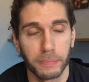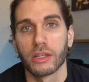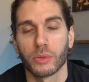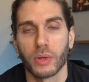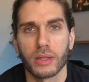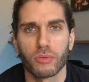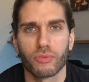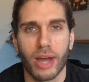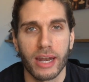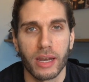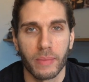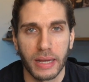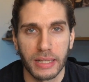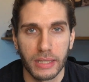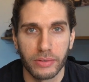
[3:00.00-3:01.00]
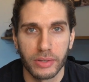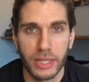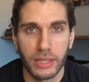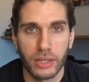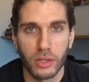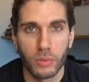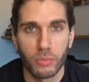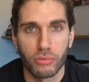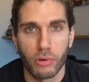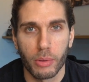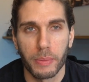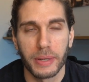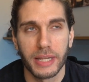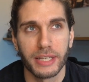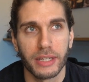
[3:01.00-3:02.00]
So another random activity that you
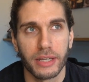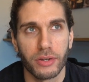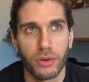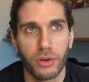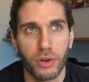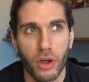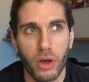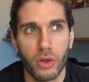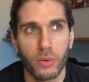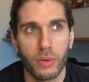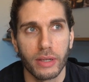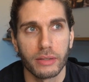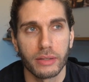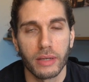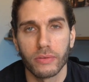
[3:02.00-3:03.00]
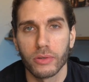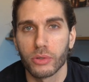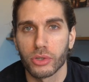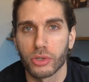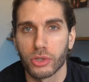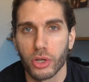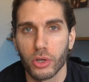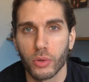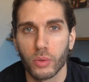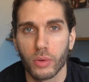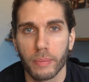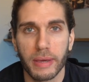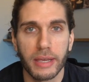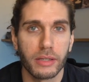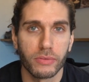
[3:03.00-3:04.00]
probably didn't know is that if you just chew
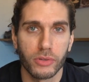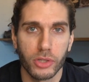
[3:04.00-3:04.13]
a piece of